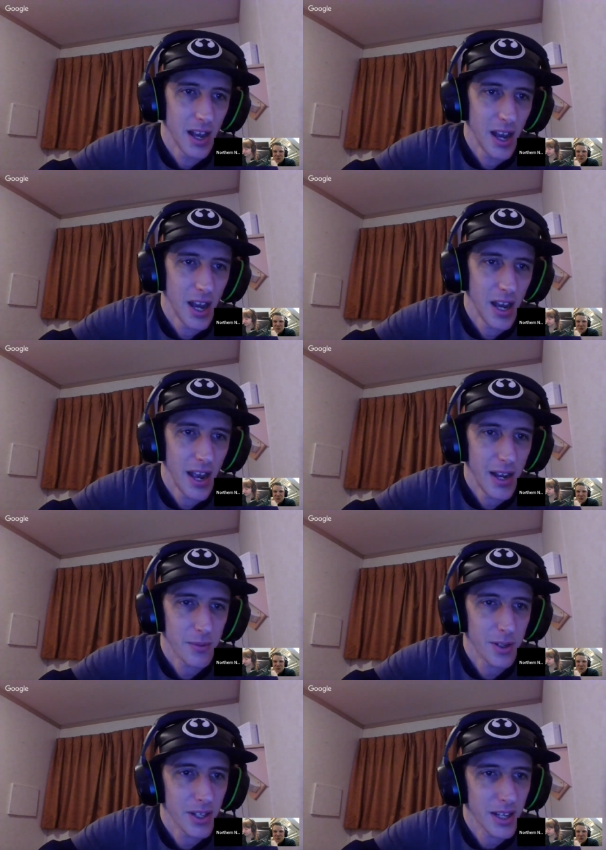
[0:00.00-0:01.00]
And
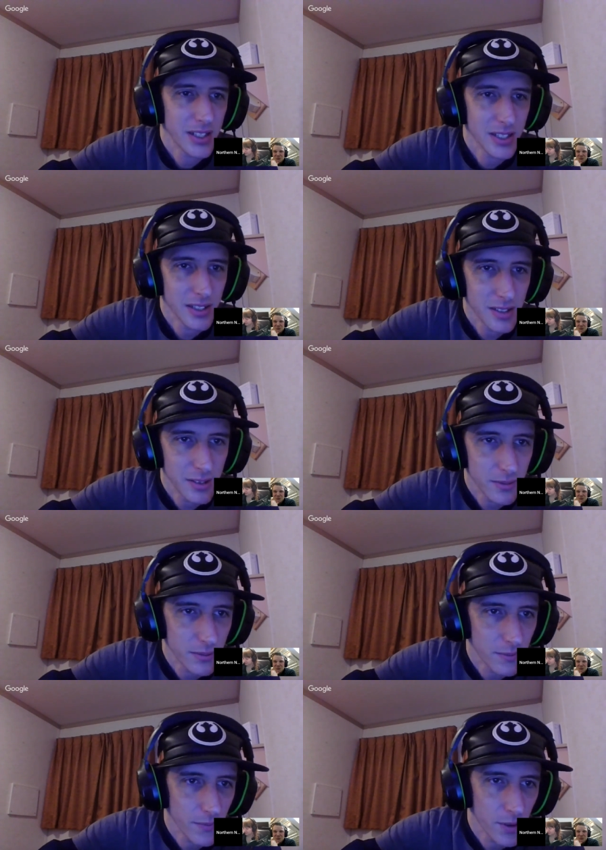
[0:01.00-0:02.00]
we'd like to,
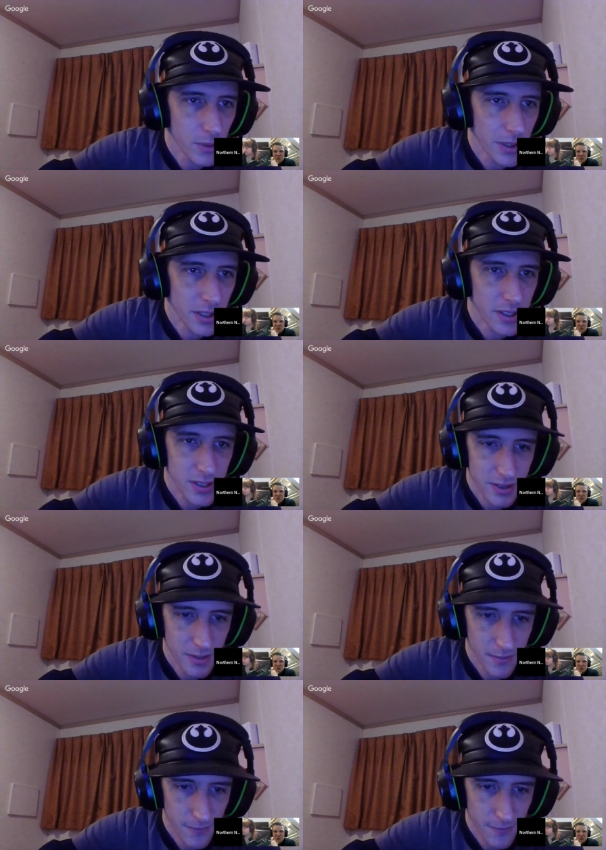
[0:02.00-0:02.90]
oh my goodness.